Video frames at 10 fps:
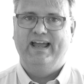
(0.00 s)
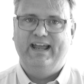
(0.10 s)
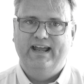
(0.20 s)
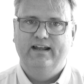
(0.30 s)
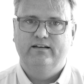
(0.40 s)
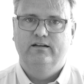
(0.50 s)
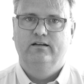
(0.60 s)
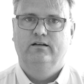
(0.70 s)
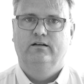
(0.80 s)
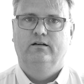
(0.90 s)
And
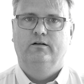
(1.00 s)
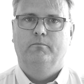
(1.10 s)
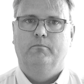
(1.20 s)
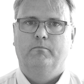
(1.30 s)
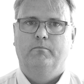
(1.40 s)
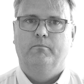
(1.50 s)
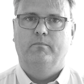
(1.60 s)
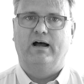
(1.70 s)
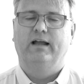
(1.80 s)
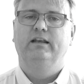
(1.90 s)

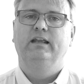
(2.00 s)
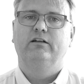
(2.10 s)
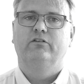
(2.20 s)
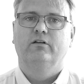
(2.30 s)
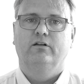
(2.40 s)
I need,